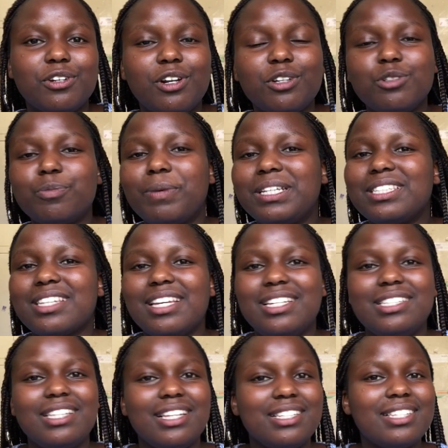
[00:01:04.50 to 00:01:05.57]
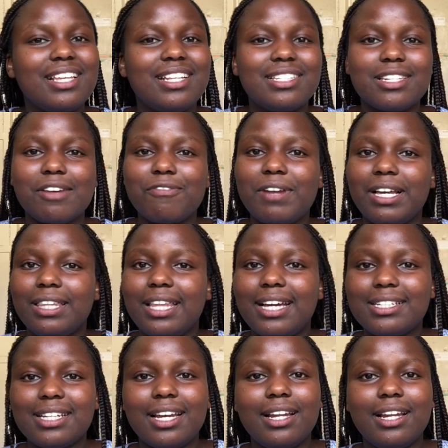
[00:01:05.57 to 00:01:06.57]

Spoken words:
on how to pass KCSE and stuff like that.